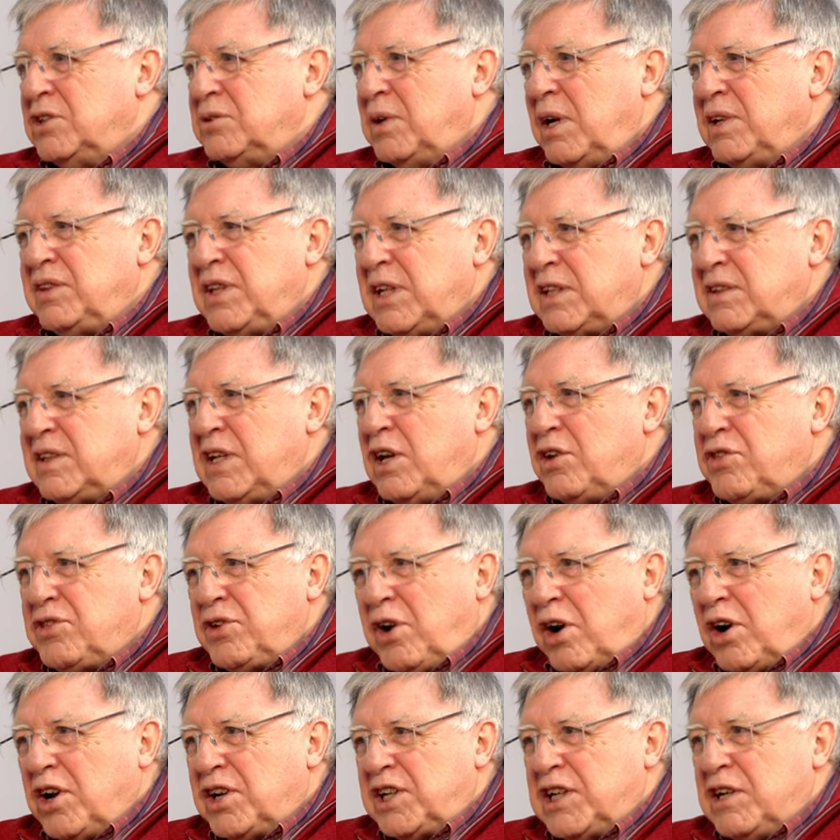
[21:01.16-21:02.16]
So I think the
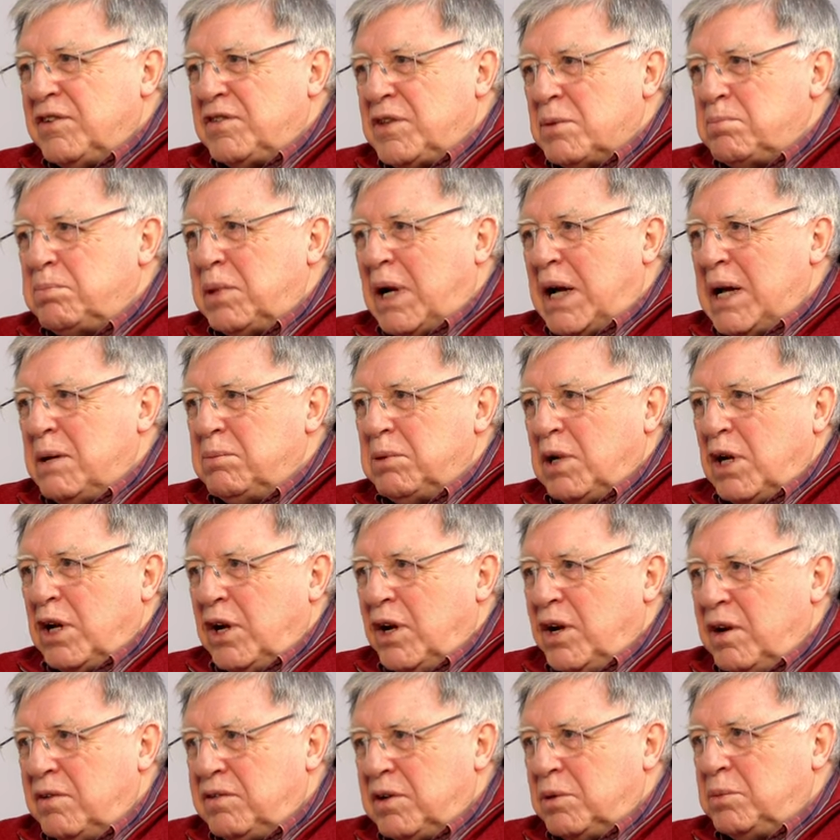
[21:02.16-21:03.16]
authority of the Bible,
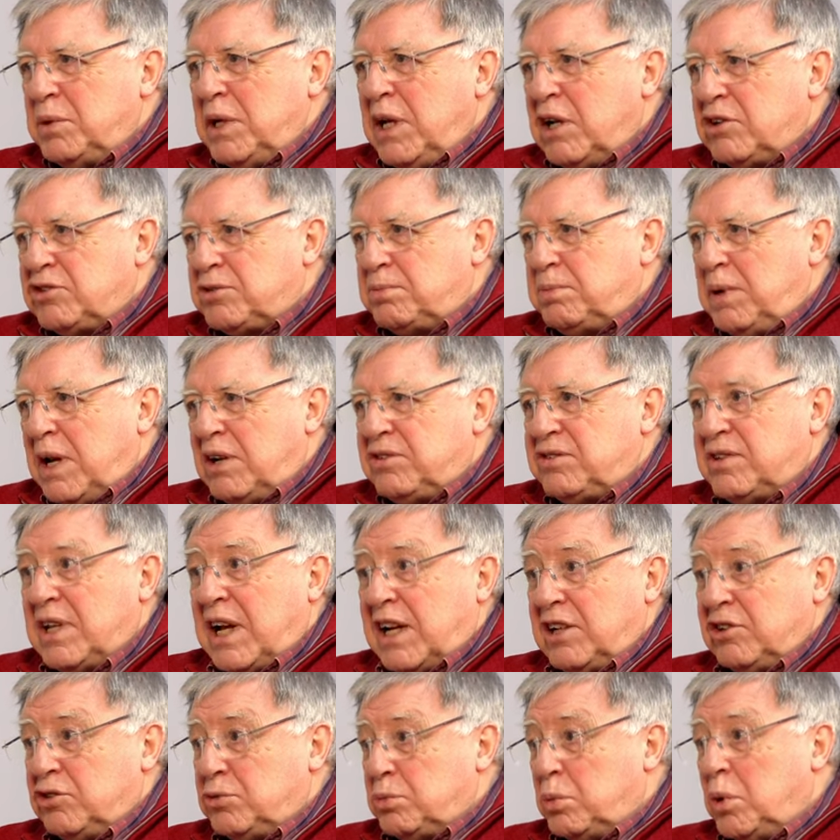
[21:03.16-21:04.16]
however we express
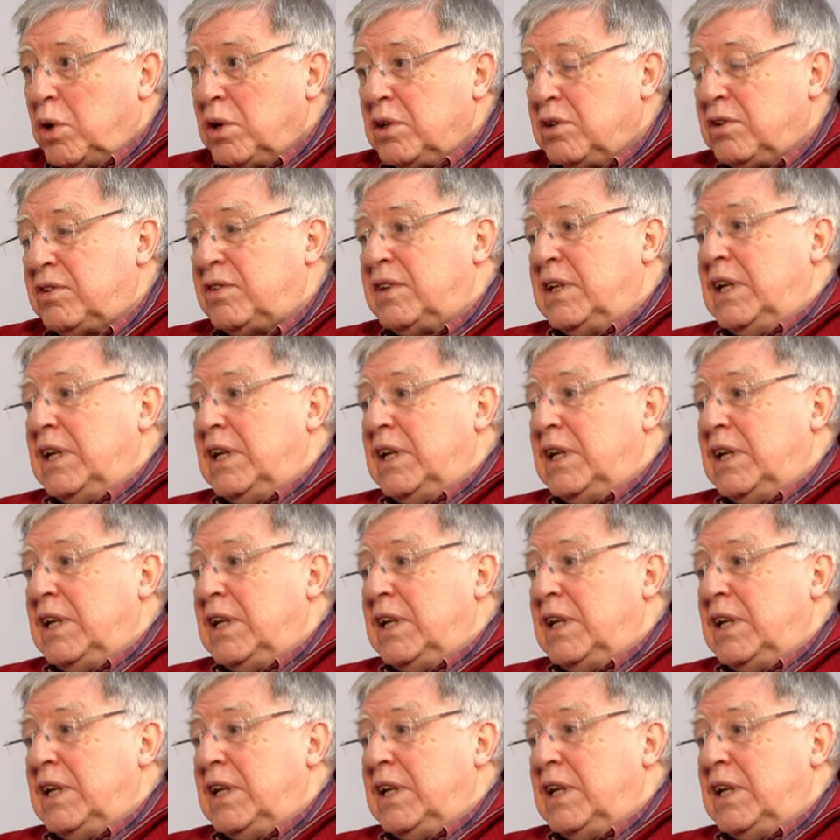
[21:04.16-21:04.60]
that, is one